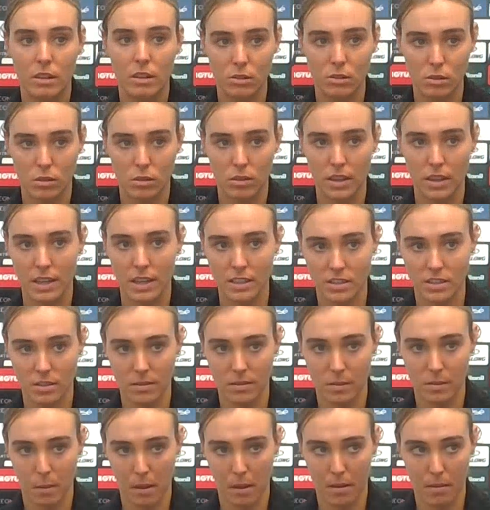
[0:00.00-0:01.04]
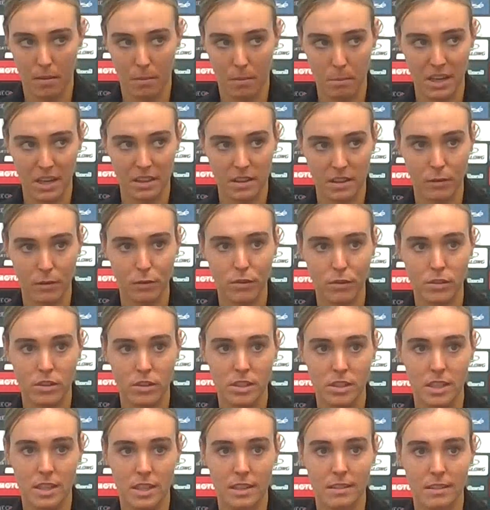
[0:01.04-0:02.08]
And also there's a big
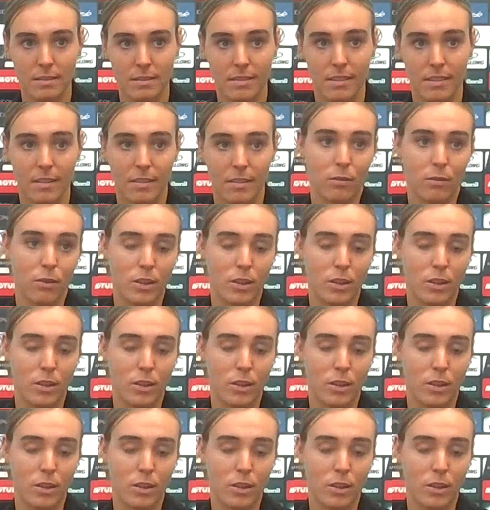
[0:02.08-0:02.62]
difference in,